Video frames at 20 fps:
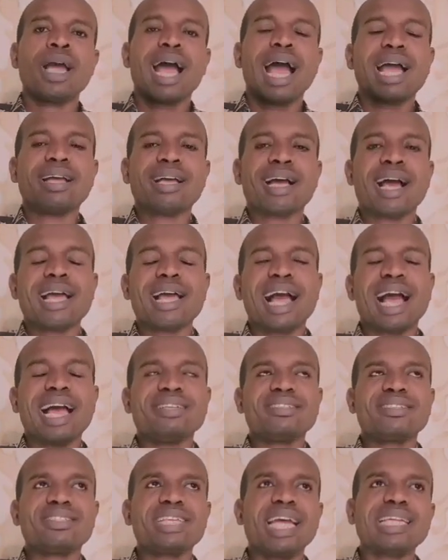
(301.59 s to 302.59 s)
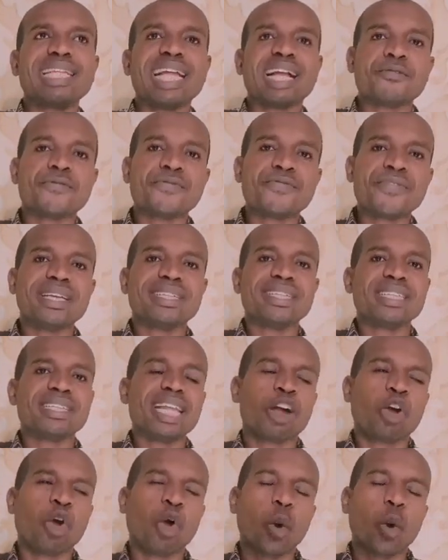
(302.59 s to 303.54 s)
I said that faith is the